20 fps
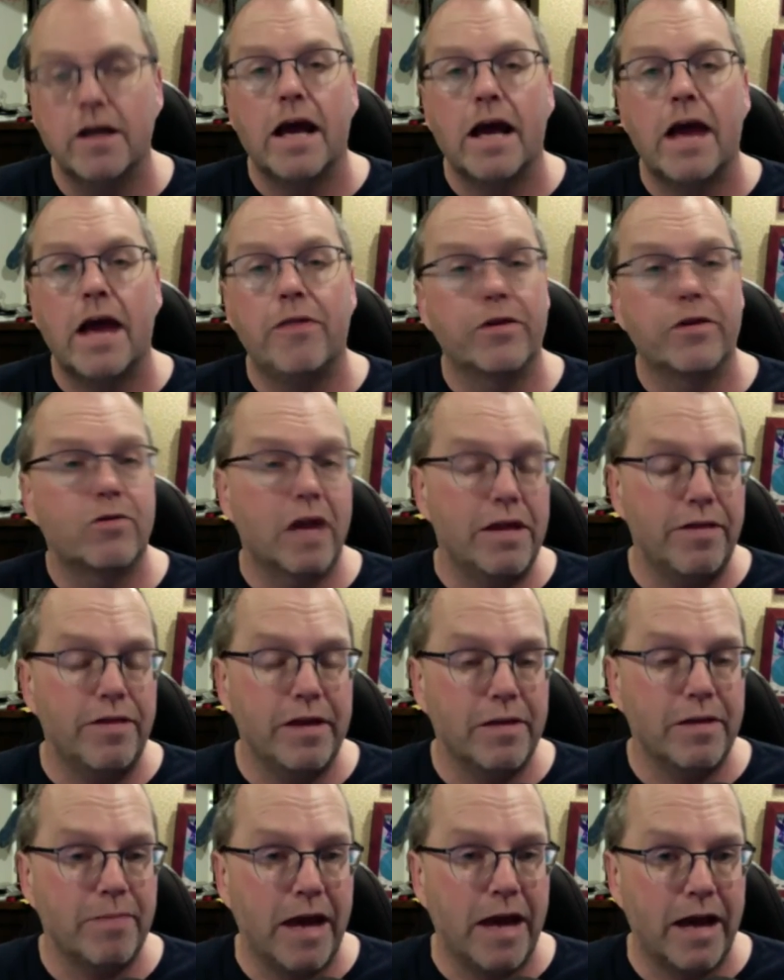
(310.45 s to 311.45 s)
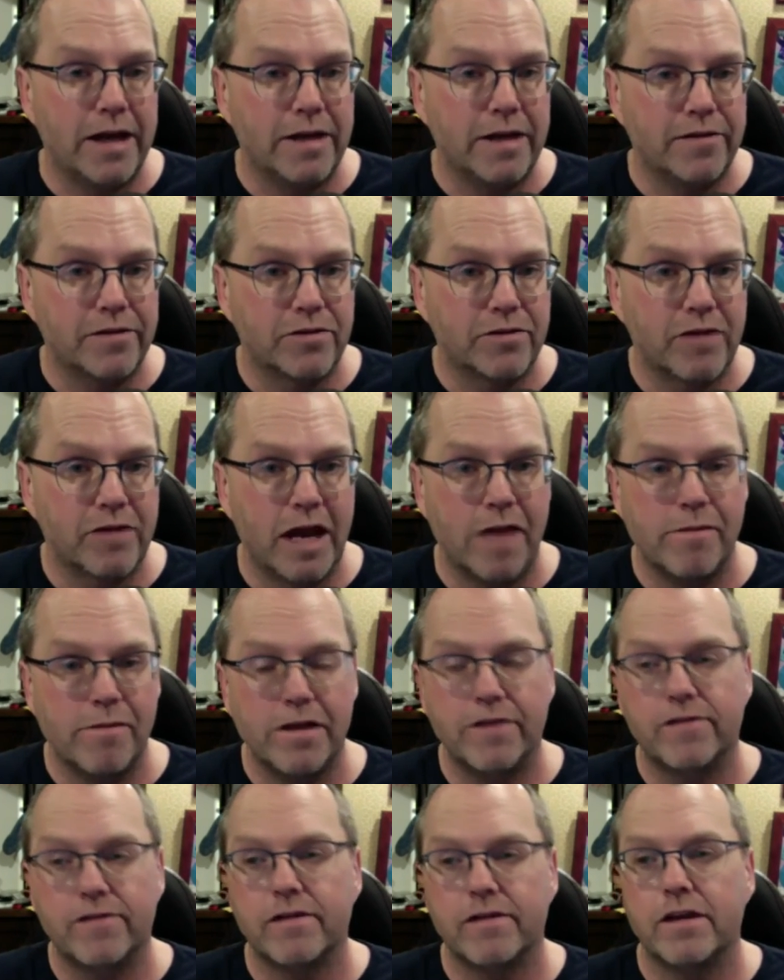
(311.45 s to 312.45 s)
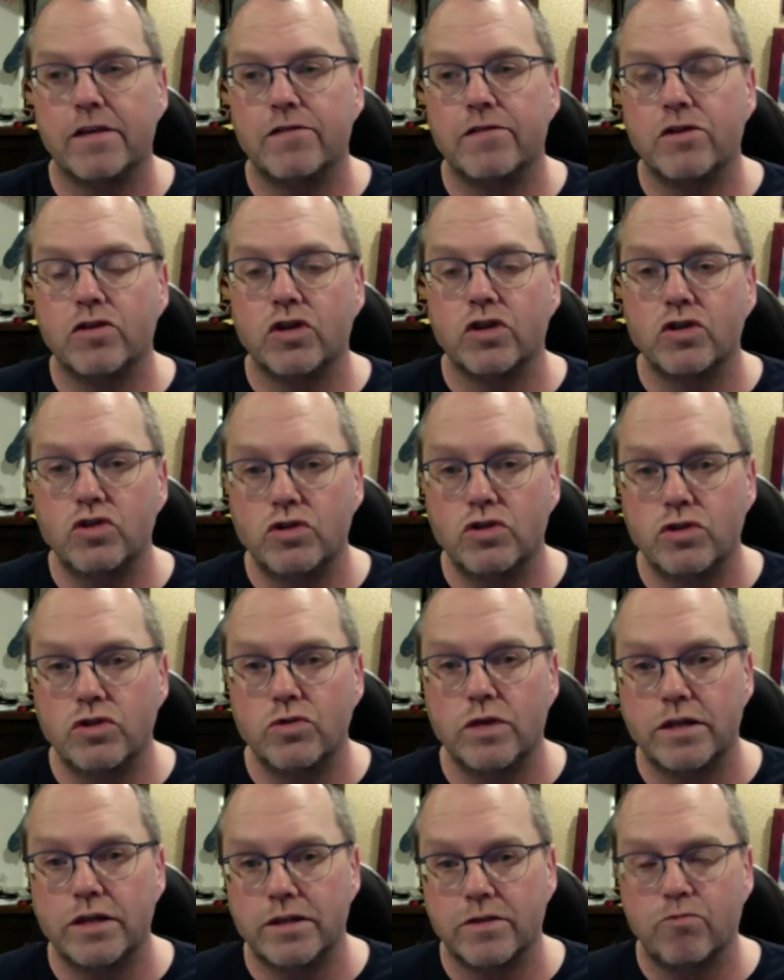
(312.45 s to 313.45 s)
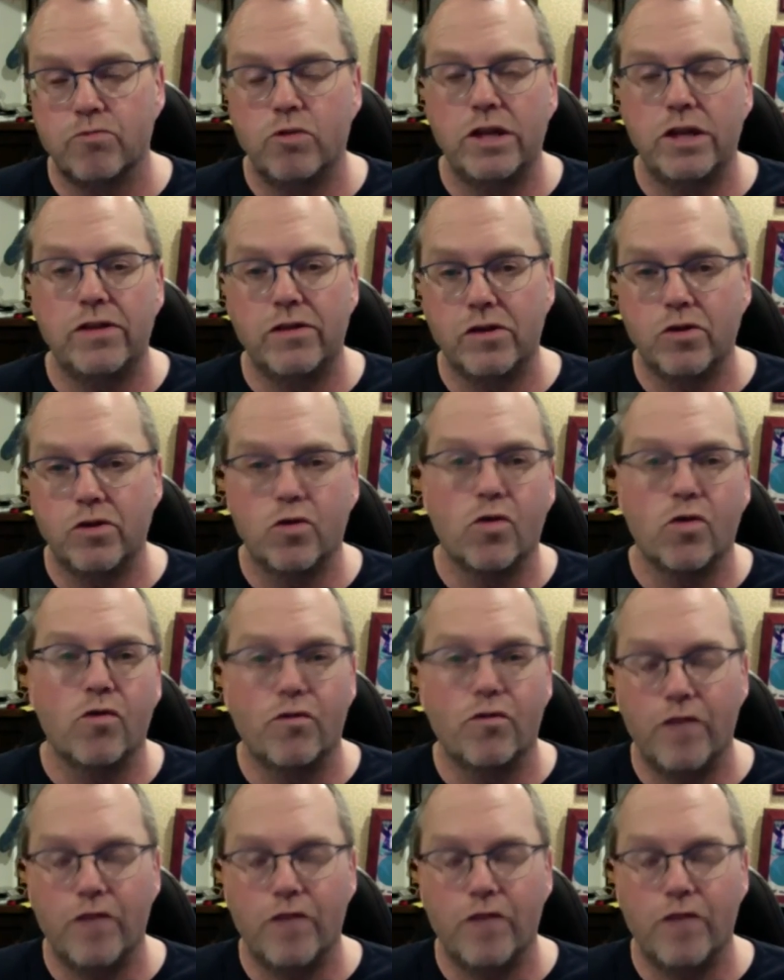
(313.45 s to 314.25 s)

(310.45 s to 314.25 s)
And the great thing about Instagram is you can do it with your,